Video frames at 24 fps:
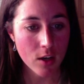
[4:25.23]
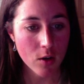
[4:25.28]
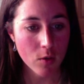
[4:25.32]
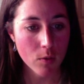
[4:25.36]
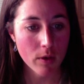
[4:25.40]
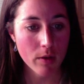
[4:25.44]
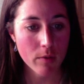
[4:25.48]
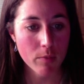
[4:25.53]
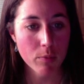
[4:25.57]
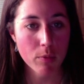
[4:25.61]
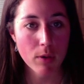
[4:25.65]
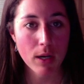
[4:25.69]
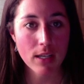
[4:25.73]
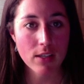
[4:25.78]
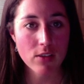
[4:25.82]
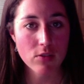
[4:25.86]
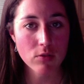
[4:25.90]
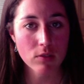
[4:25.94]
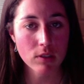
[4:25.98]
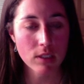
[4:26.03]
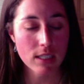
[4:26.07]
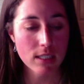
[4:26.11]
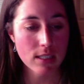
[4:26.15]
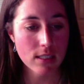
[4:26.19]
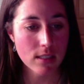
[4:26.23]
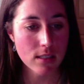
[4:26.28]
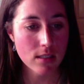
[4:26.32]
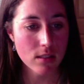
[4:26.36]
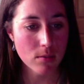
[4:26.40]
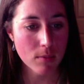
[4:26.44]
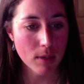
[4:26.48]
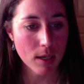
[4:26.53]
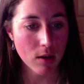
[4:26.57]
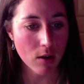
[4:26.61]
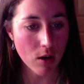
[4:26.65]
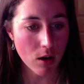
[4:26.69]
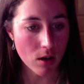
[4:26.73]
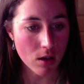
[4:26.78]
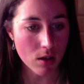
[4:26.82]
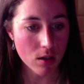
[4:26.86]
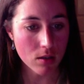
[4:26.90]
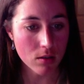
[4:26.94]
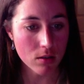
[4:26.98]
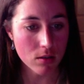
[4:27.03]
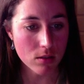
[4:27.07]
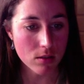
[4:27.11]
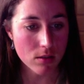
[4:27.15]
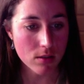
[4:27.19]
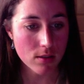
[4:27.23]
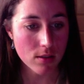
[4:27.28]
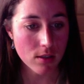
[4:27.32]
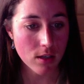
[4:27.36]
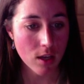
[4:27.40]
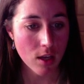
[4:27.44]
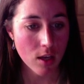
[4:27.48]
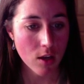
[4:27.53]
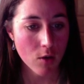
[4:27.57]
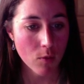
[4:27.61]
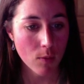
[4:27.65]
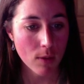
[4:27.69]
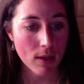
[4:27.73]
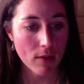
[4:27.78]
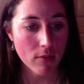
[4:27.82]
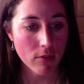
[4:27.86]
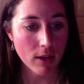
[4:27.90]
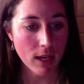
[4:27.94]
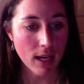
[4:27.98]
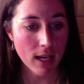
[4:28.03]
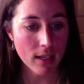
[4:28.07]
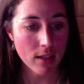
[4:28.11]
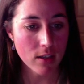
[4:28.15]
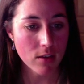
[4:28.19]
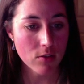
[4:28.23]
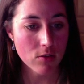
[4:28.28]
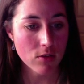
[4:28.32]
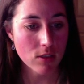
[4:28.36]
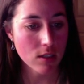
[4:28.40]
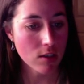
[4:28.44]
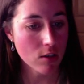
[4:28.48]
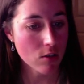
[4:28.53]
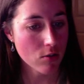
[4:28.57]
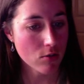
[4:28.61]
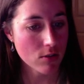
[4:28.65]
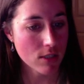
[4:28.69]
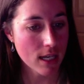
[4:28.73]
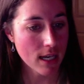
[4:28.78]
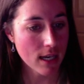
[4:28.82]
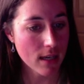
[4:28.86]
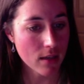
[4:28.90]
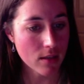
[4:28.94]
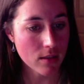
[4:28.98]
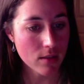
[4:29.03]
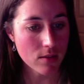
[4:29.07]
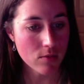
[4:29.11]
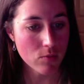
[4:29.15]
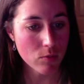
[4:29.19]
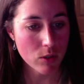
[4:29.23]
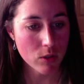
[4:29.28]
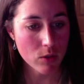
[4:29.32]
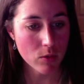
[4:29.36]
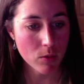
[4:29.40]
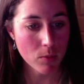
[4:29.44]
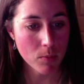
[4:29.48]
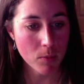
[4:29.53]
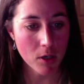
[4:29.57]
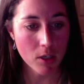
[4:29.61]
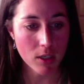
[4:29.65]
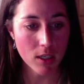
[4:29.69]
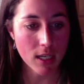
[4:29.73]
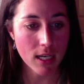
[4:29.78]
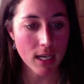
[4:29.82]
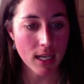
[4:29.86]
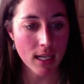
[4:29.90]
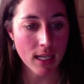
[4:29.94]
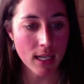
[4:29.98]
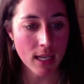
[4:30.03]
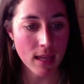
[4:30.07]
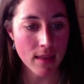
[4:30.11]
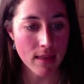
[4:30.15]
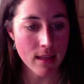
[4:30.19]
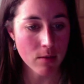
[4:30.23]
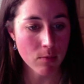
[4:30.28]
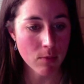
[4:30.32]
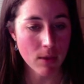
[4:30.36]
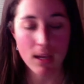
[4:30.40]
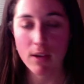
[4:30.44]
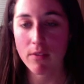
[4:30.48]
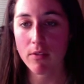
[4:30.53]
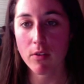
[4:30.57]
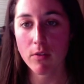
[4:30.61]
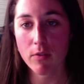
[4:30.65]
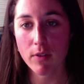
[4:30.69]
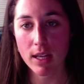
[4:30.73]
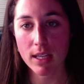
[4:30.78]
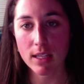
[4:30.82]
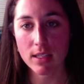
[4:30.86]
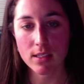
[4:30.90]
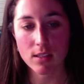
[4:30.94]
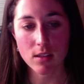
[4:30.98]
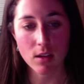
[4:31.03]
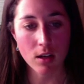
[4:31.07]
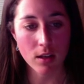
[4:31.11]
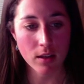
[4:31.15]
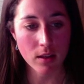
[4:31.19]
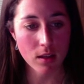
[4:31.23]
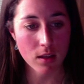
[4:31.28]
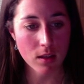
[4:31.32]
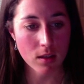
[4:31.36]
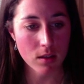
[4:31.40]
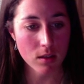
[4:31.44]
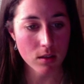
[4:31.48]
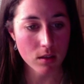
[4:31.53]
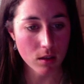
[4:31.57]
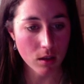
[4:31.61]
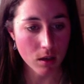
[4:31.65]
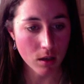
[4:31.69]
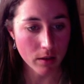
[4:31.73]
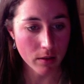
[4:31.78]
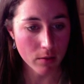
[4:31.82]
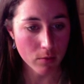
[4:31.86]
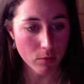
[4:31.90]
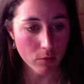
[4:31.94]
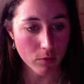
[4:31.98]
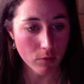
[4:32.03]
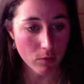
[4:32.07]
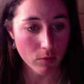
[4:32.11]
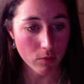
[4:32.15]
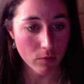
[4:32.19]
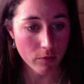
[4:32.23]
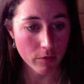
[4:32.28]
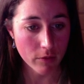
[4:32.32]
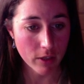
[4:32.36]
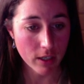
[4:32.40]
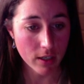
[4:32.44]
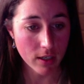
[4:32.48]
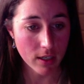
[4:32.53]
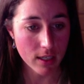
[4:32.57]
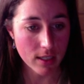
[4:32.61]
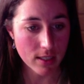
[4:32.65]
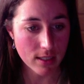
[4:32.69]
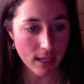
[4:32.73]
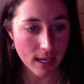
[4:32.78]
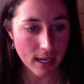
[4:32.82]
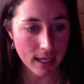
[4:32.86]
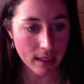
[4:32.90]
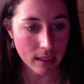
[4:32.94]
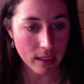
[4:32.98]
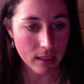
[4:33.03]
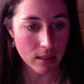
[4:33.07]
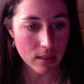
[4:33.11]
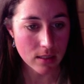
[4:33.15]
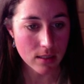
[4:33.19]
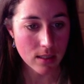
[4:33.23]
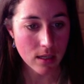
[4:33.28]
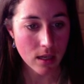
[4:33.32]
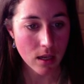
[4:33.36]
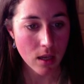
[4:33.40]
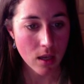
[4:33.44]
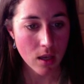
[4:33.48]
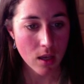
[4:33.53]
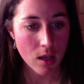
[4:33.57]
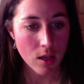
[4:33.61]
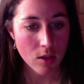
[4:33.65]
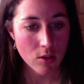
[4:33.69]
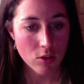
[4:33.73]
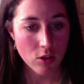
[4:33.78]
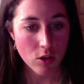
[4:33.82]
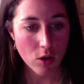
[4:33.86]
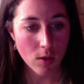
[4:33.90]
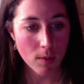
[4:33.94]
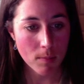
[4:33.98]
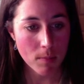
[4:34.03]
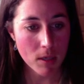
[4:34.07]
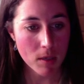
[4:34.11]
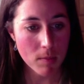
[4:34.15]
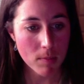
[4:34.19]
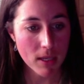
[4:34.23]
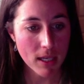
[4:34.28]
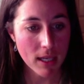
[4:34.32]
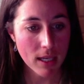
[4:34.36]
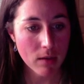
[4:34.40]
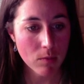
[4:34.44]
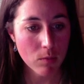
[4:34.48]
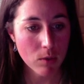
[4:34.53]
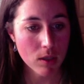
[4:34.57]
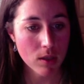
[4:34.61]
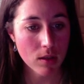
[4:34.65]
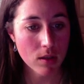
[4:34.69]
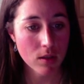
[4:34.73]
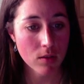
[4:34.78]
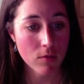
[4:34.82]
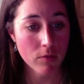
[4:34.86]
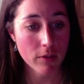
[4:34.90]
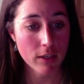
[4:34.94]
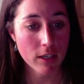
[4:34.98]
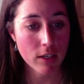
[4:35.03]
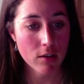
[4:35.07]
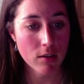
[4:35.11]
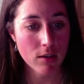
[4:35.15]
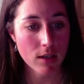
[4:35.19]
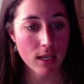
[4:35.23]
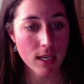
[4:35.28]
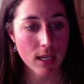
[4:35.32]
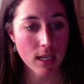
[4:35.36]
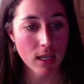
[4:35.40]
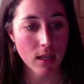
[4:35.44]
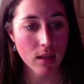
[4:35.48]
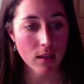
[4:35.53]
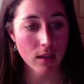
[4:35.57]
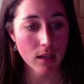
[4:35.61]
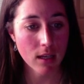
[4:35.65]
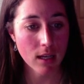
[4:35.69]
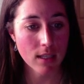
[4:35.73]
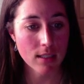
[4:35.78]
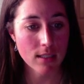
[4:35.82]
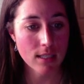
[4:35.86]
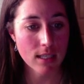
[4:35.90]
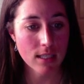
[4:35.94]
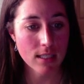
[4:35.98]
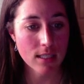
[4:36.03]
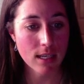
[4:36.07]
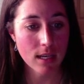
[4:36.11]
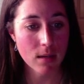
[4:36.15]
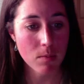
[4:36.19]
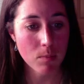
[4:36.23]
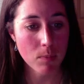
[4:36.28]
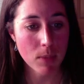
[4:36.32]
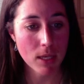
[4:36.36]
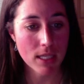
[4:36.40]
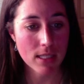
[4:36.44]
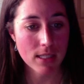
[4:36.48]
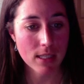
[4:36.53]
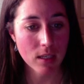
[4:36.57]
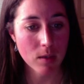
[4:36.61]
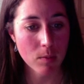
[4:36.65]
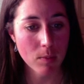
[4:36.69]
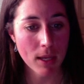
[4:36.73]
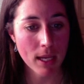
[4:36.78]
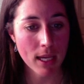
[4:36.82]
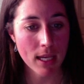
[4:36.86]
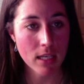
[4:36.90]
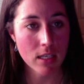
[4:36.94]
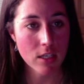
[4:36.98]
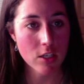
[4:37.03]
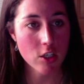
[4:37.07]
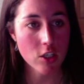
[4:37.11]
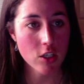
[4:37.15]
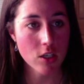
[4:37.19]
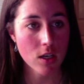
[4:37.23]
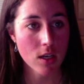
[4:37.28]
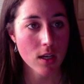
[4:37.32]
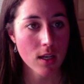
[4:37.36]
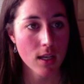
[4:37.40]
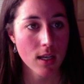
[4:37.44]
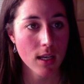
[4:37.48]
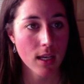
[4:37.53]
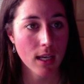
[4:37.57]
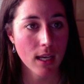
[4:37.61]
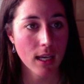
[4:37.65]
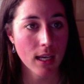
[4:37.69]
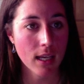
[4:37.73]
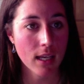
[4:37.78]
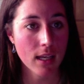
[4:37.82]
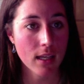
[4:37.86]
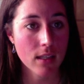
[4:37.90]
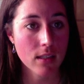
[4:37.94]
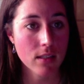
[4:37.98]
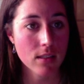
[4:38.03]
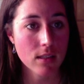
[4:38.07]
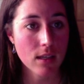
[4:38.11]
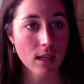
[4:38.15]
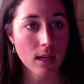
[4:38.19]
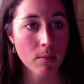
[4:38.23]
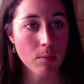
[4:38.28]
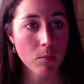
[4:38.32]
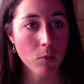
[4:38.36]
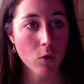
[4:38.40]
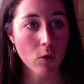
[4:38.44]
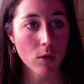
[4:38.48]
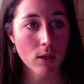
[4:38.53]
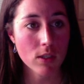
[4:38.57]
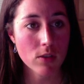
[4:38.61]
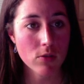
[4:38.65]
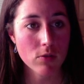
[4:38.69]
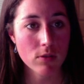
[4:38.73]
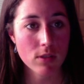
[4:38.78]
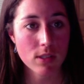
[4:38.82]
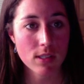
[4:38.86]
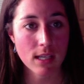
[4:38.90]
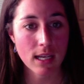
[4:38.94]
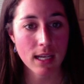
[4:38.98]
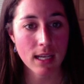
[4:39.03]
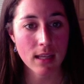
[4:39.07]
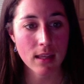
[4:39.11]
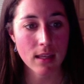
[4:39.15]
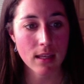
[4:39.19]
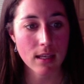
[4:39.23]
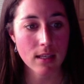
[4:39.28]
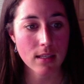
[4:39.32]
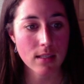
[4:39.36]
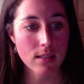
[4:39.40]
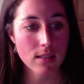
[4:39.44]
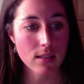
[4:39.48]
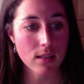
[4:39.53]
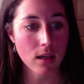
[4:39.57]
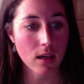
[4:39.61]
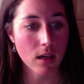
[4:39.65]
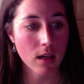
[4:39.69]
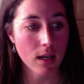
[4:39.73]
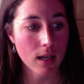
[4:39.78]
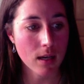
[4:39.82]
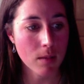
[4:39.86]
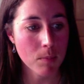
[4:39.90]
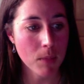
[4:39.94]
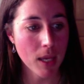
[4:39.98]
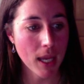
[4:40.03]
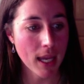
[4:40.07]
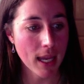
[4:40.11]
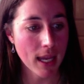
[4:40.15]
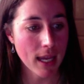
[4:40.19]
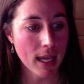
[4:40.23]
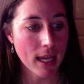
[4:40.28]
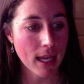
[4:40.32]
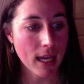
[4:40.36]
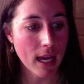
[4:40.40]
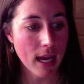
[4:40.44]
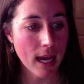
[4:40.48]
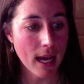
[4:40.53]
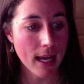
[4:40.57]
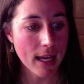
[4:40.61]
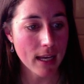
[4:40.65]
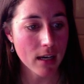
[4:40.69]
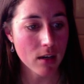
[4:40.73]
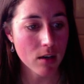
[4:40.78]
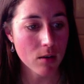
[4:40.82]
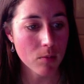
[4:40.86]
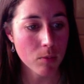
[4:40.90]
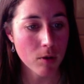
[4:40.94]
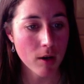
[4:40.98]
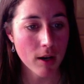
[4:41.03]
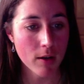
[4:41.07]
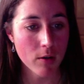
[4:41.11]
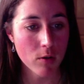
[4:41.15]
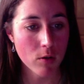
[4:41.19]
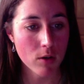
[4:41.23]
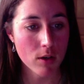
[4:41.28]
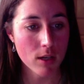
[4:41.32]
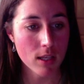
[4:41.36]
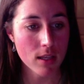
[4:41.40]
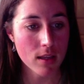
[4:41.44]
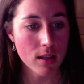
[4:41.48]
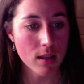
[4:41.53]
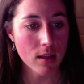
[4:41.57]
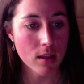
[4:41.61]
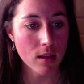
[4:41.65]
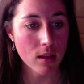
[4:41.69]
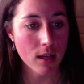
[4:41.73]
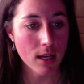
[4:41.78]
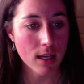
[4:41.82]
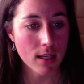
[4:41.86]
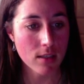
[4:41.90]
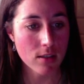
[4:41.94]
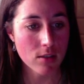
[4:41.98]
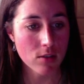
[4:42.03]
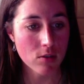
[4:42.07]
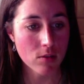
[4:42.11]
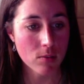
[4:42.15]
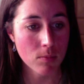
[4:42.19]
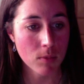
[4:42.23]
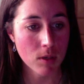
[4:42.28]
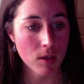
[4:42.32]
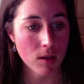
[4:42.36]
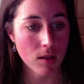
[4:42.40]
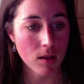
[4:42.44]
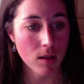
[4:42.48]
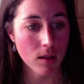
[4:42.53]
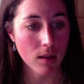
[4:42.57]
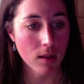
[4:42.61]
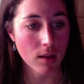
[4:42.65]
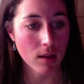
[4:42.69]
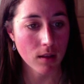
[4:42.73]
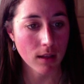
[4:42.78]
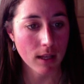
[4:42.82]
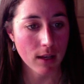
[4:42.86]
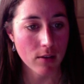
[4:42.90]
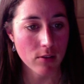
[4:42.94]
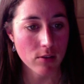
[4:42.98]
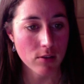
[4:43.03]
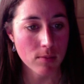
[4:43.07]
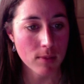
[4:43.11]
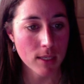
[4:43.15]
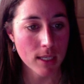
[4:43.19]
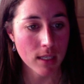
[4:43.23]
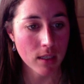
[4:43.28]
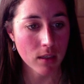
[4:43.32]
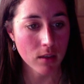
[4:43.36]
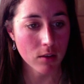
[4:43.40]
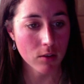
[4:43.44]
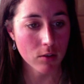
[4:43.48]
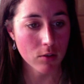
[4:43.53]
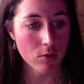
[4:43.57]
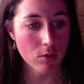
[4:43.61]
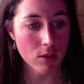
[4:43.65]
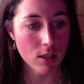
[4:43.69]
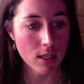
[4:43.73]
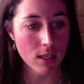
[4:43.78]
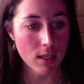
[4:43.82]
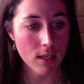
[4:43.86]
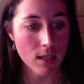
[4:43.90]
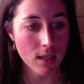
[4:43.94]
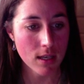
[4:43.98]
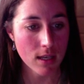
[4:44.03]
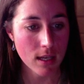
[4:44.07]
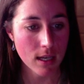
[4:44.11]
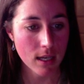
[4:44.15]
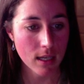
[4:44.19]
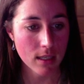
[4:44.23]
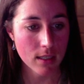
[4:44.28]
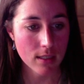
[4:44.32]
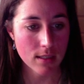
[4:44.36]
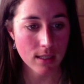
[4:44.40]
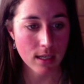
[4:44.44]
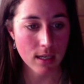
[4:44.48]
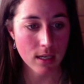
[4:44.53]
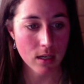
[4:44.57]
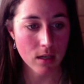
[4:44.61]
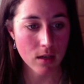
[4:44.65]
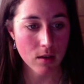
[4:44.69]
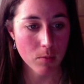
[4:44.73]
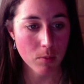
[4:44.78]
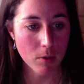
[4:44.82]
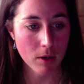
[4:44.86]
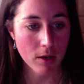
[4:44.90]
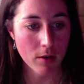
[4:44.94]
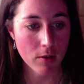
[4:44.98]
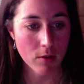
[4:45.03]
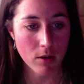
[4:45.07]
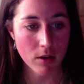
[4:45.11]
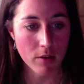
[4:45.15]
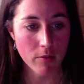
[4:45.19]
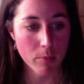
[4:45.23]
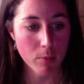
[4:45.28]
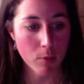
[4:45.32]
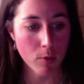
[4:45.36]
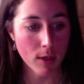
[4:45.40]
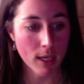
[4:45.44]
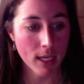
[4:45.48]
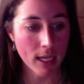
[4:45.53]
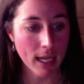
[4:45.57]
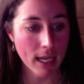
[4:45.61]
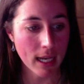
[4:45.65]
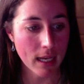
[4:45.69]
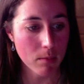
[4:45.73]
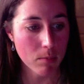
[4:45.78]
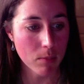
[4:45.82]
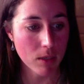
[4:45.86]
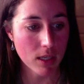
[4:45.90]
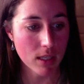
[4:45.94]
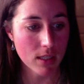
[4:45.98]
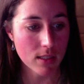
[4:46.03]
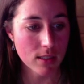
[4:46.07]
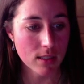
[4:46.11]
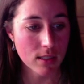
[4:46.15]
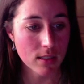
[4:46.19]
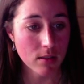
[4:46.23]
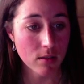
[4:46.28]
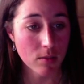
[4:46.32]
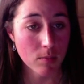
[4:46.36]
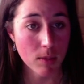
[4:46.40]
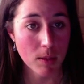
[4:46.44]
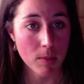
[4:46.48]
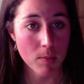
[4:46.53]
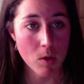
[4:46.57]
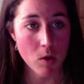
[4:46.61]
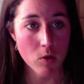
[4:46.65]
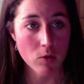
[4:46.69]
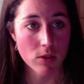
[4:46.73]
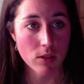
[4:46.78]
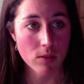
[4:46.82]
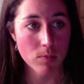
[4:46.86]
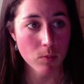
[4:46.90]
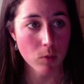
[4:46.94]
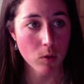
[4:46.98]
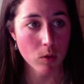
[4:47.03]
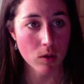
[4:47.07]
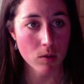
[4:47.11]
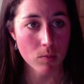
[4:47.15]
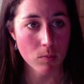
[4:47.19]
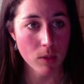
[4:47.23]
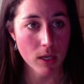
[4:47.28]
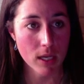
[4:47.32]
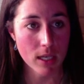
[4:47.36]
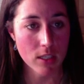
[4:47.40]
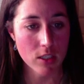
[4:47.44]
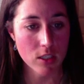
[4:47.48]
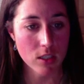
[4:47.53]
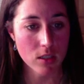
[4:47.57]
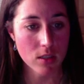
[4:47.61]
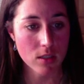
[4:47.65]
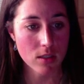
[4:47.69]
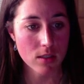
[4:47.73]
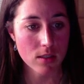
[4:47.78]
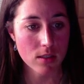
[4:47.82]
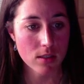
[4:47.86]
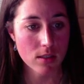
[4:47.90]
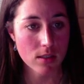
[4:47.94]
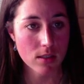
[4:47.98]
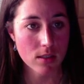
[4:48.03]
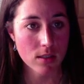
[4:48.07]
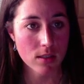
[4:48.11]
We have press releases about articles. We have condos and hotels, which we're marketing, and then we have events on the various islands. So I'm going to begin with configuring the content type basic page, and I'm going to assign this a higher priority than the S, so I'm going to allow it to be included and assign it a priority of 0.8 because these are my most important pages.